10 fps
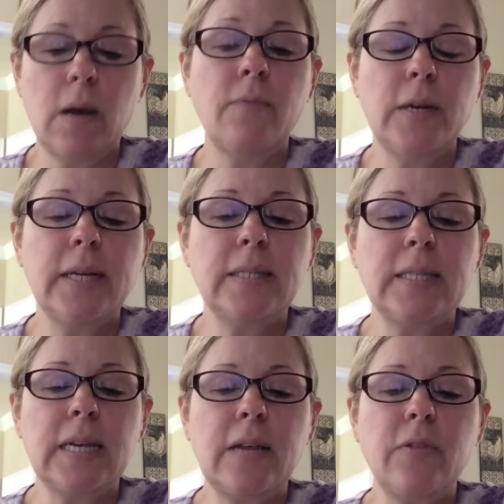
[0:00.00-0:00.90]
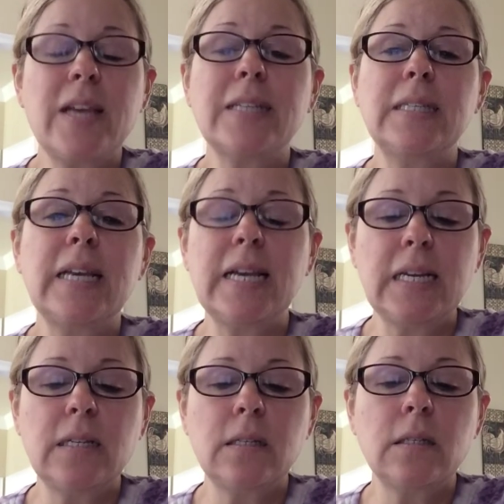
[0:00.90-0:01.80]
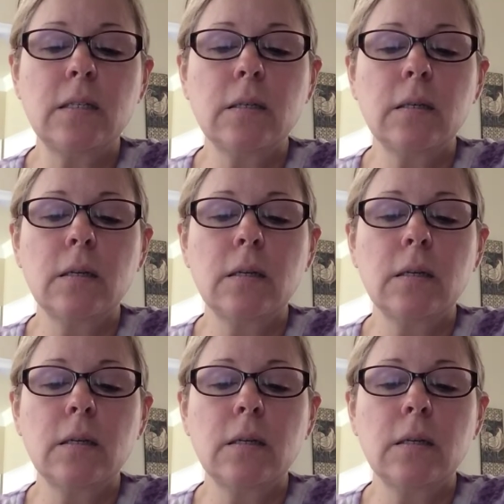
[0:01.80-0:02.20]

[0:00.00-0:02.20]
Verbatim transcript: of the Dead Sea, the Essenes